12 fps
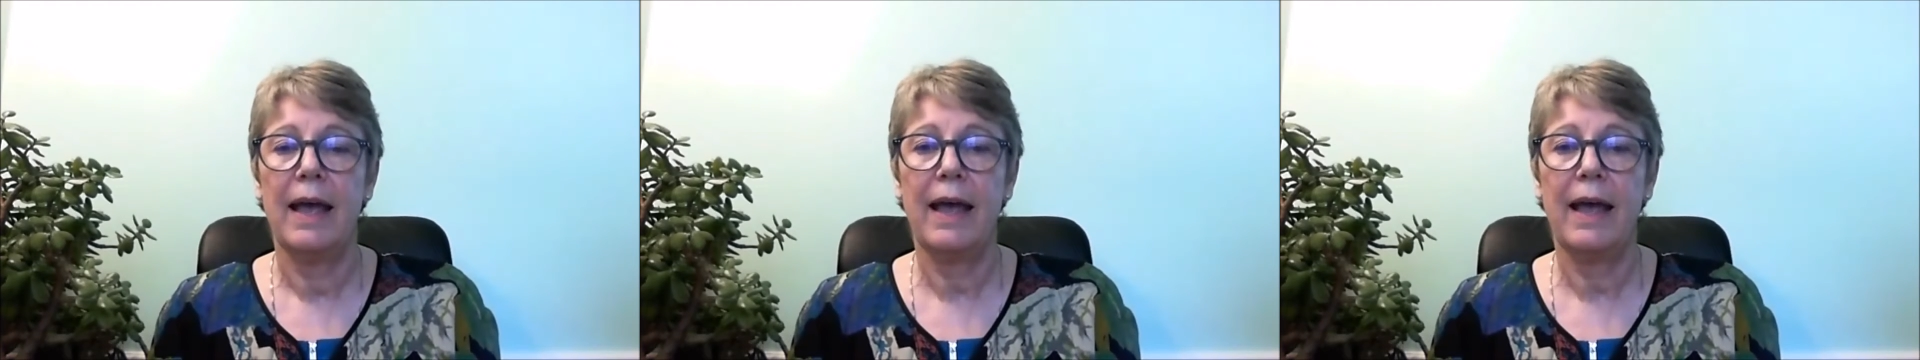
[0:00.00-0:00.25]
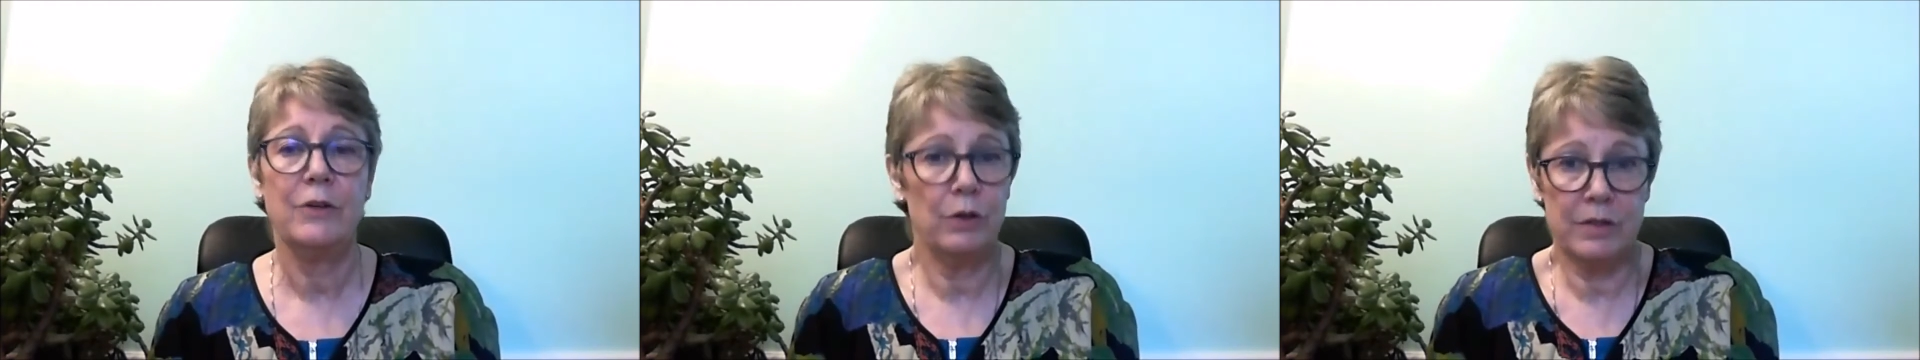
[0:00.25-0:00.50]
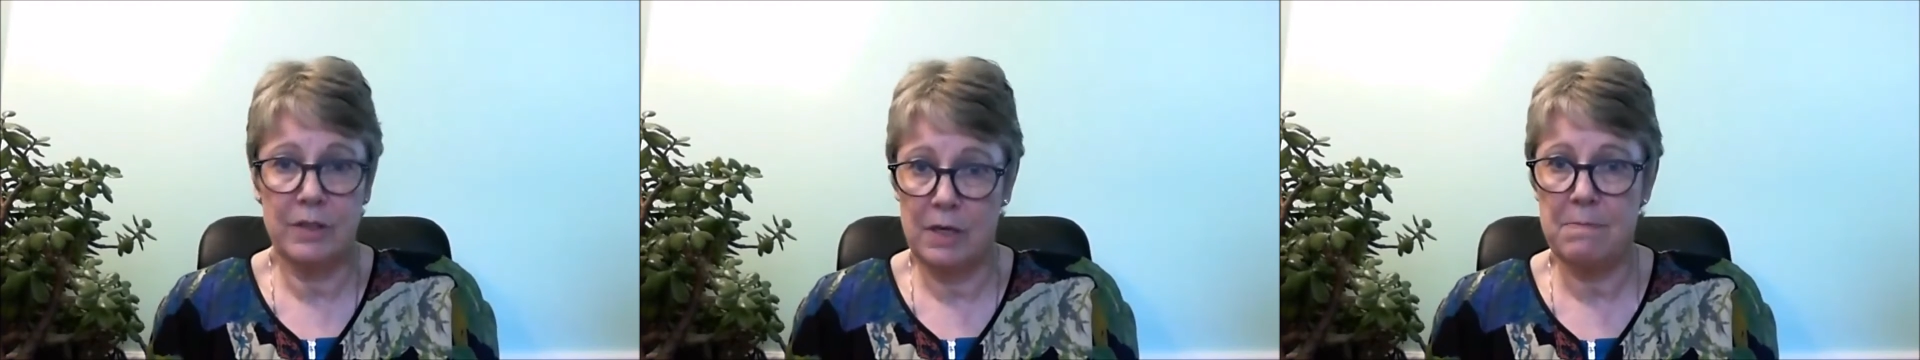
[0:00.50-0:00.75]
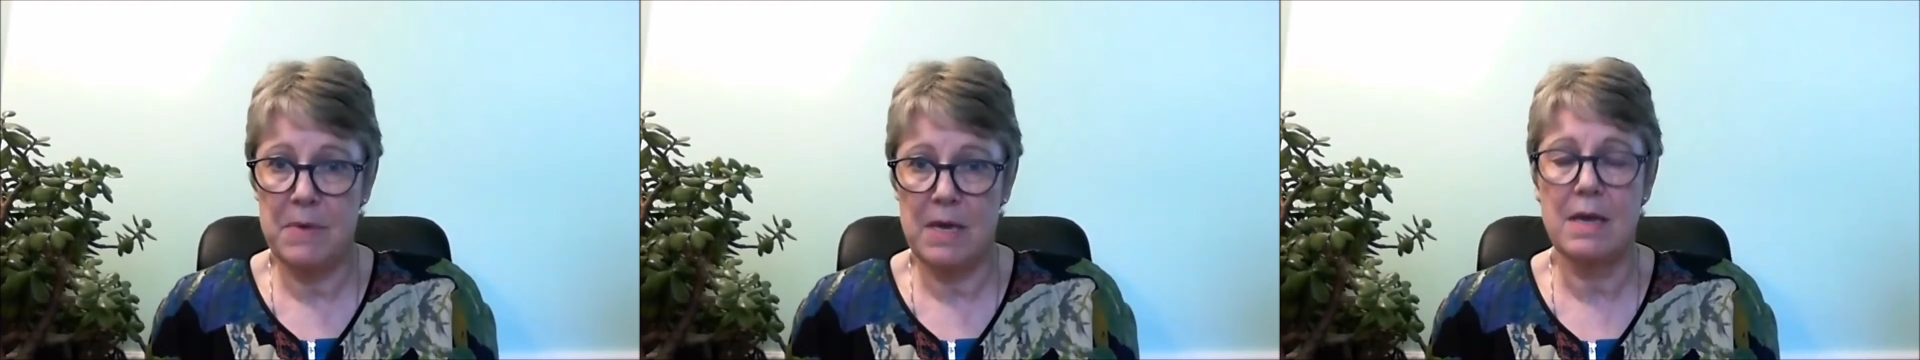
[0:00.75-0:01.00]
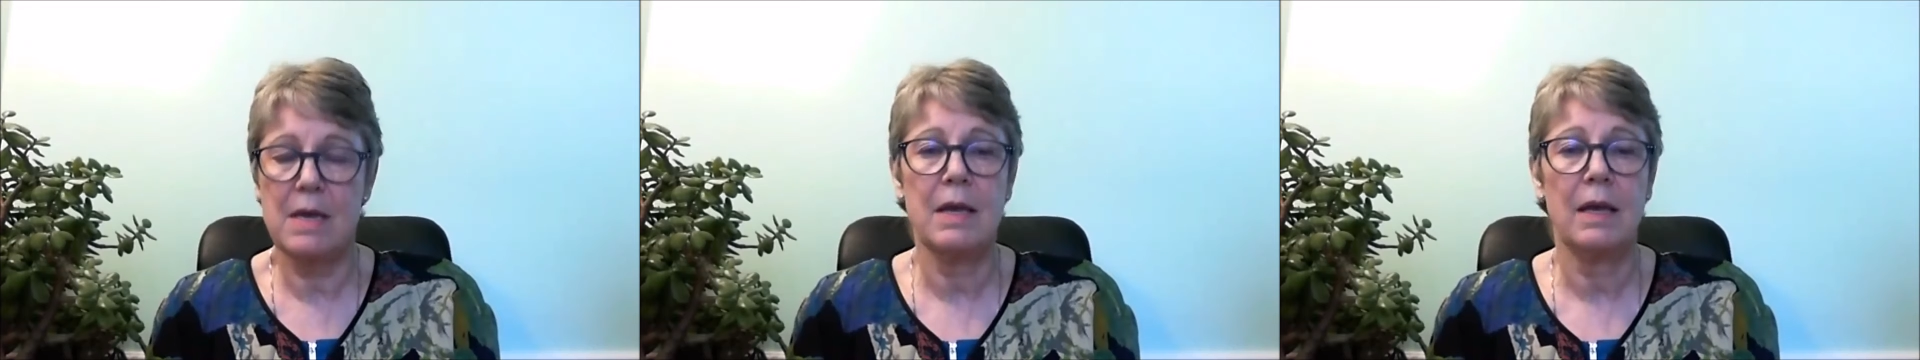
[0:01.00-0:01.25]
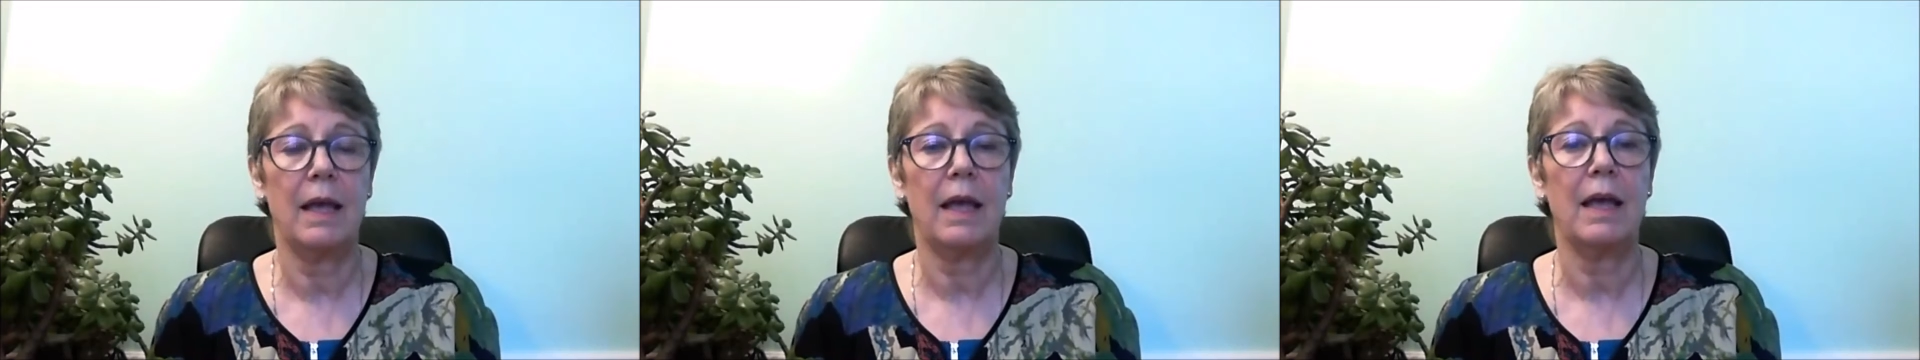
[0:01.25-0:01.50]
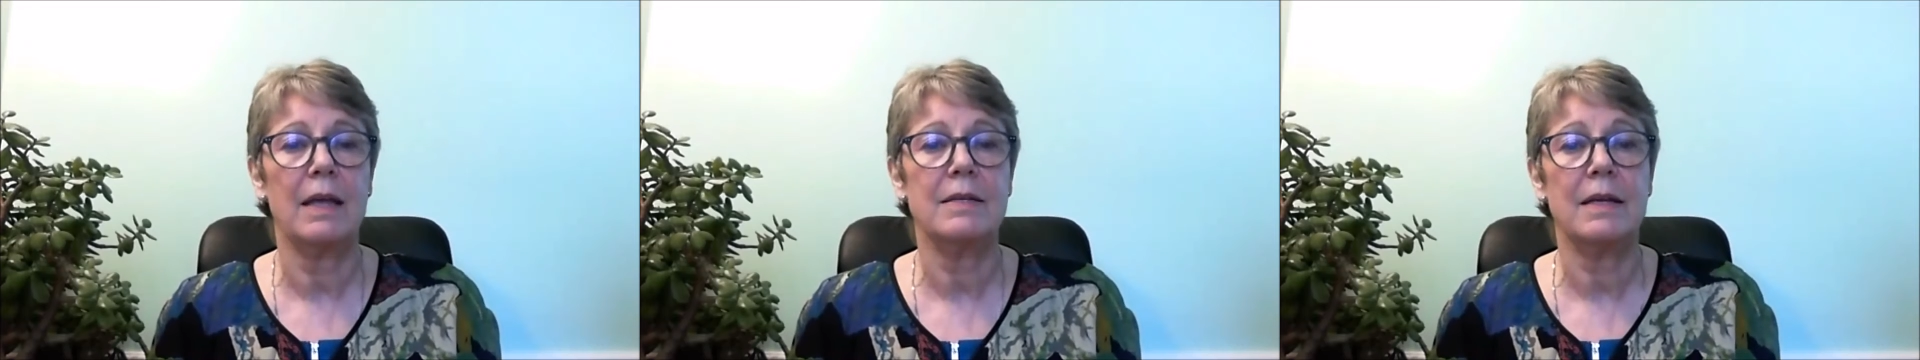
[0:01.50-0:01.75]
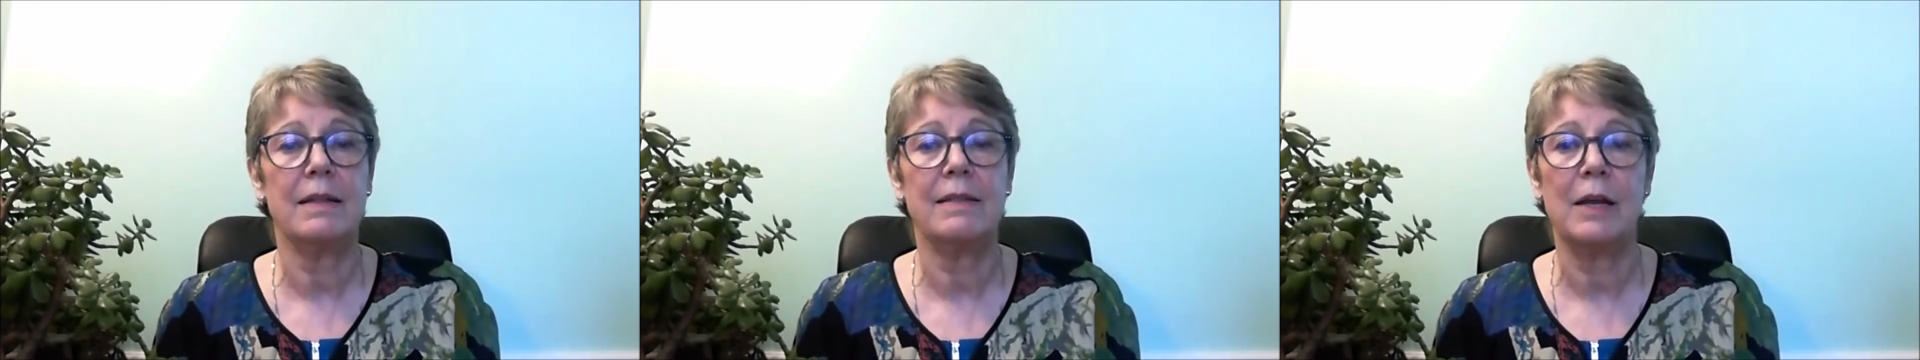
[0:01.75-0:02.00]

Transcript: and you'll see me, and